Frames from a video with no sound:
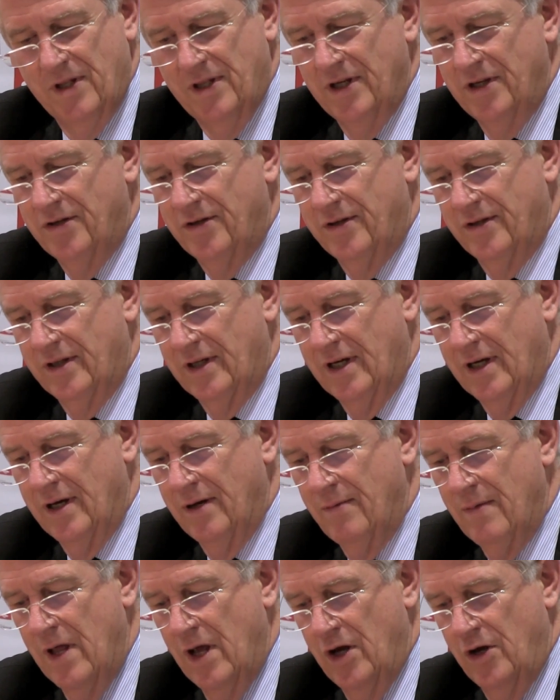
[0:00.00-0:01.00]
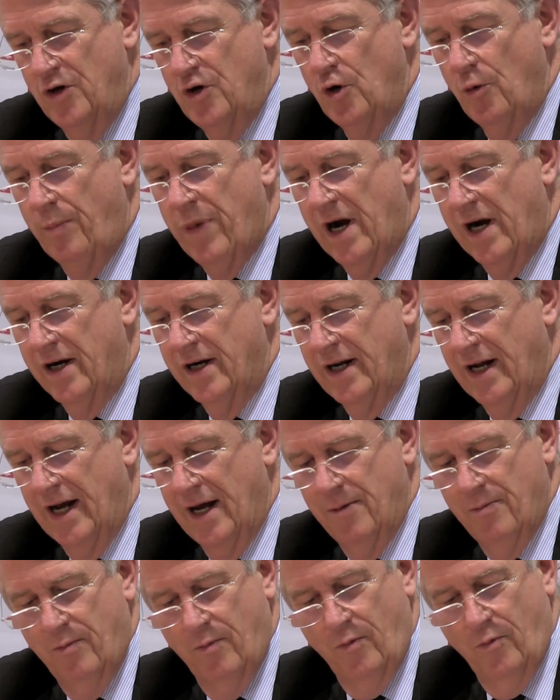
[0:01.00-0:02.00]
where this new
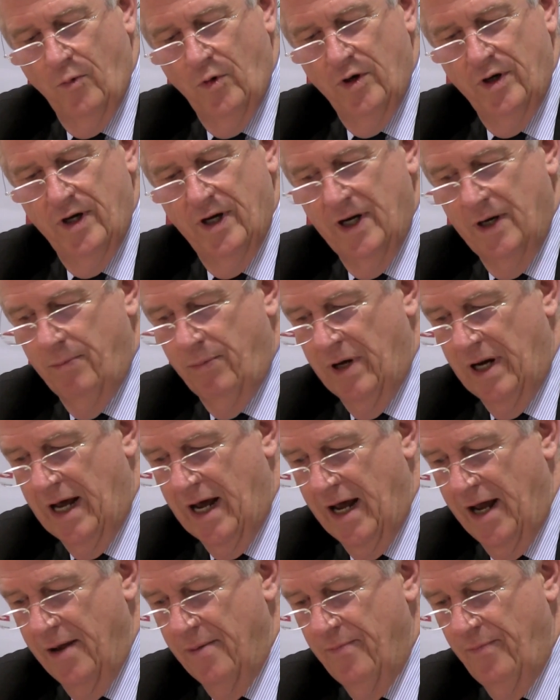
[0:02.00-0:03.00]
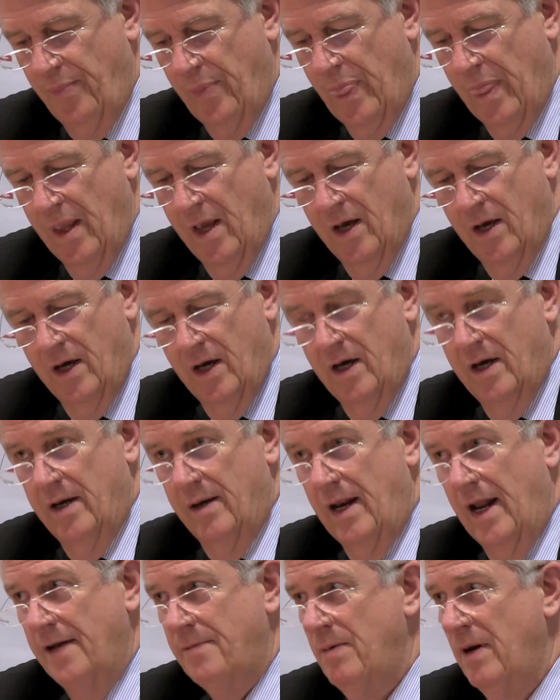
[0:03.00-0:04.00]
paradigm would apply.
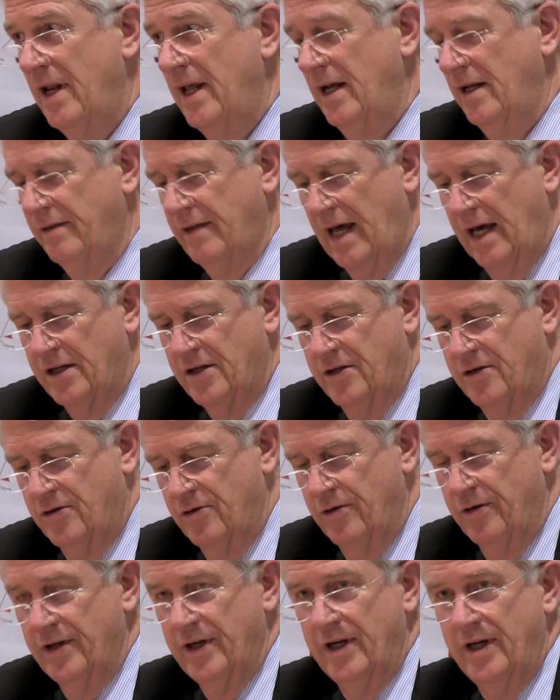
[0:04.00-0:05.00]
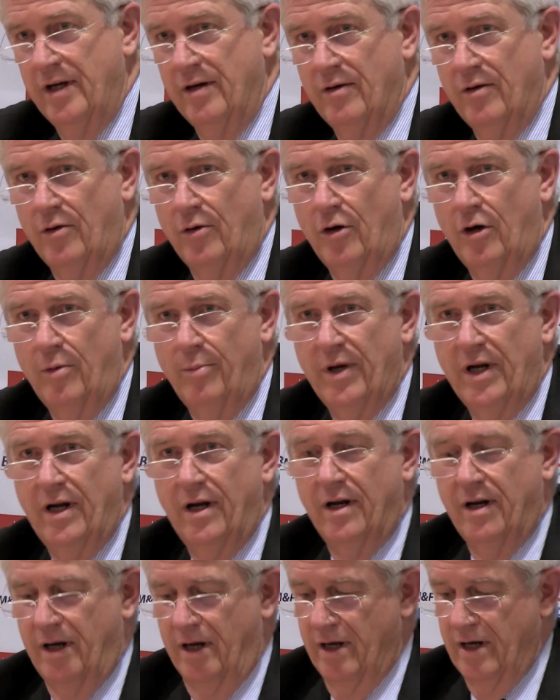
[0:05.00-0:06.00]
Let me link that to the
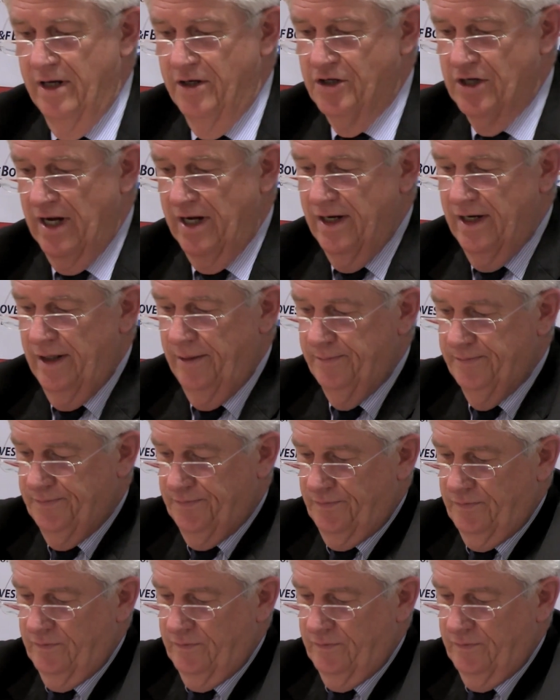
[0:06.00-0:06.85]
urban agenda